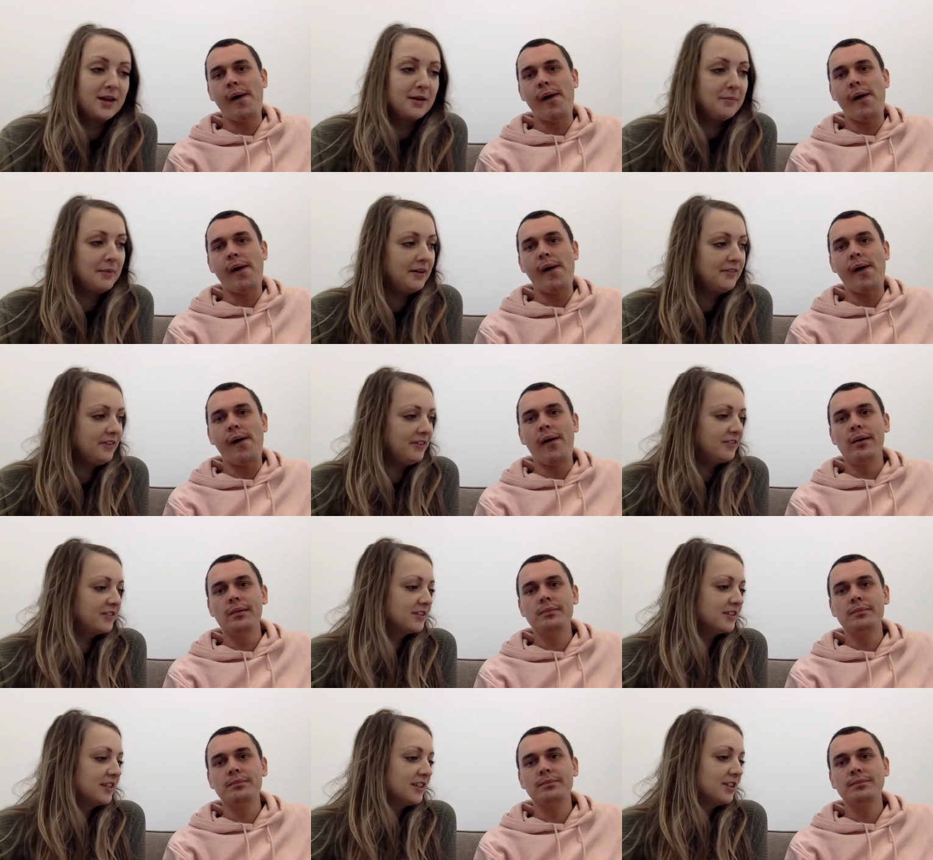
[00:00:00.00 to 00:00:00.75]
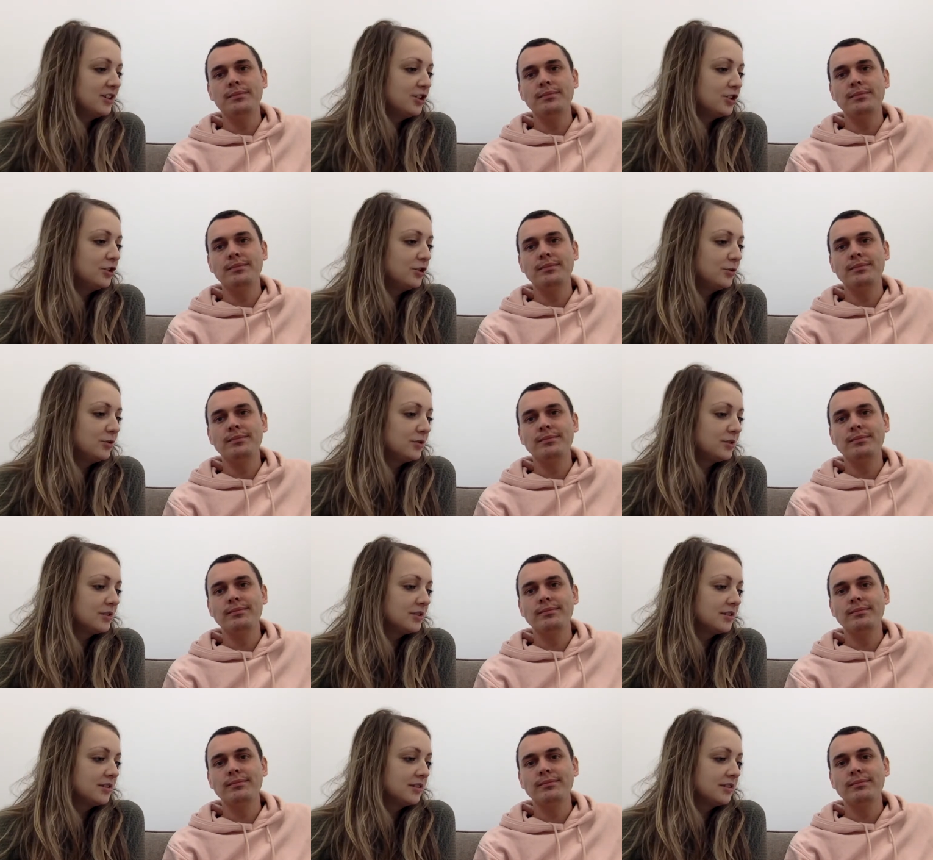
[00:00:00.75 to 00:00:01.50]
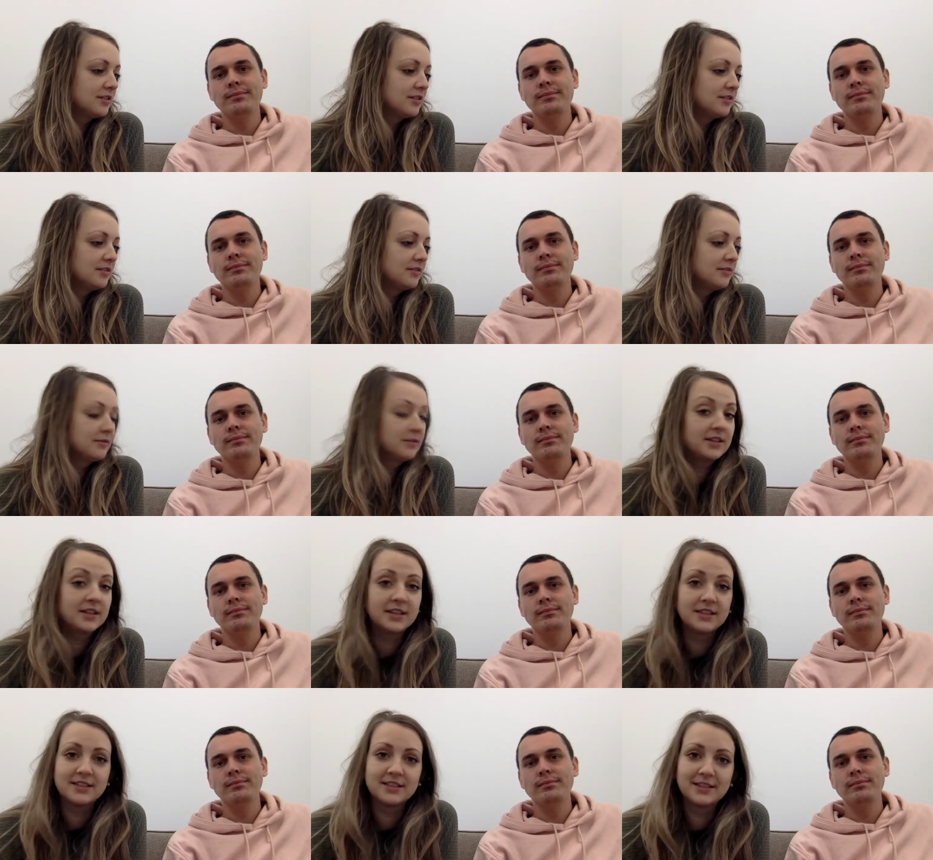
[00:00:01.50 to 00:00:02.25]
Speaker 1: My favorite thing to do is when
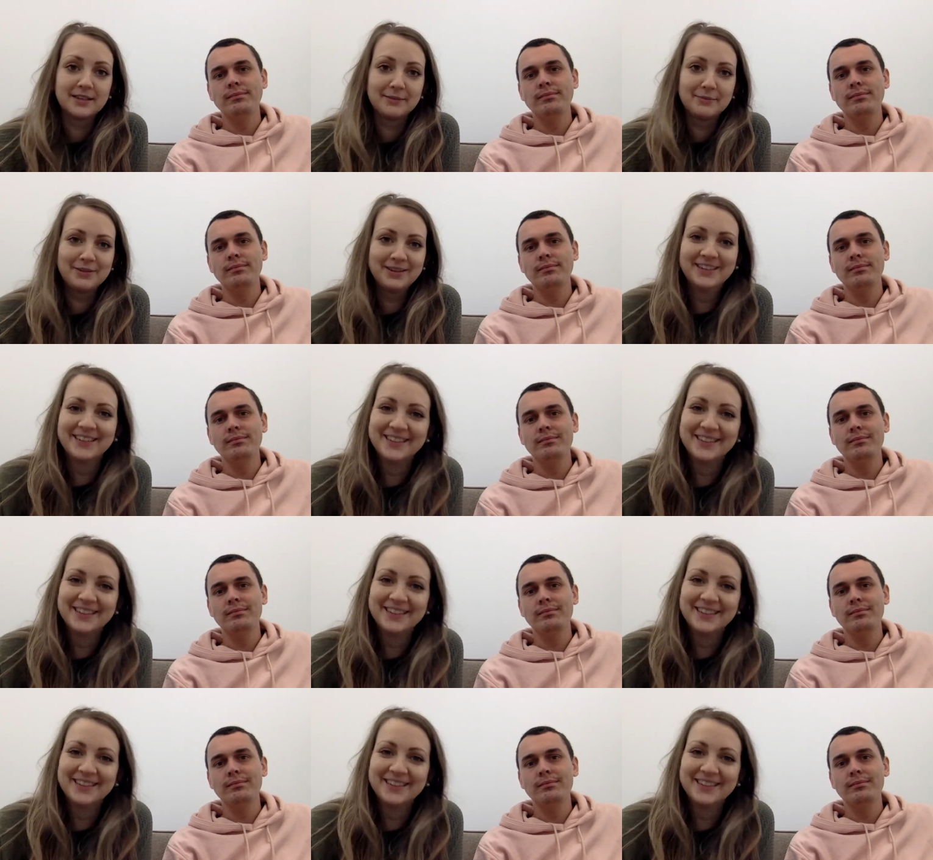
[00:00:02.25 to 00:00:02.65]
they sleep.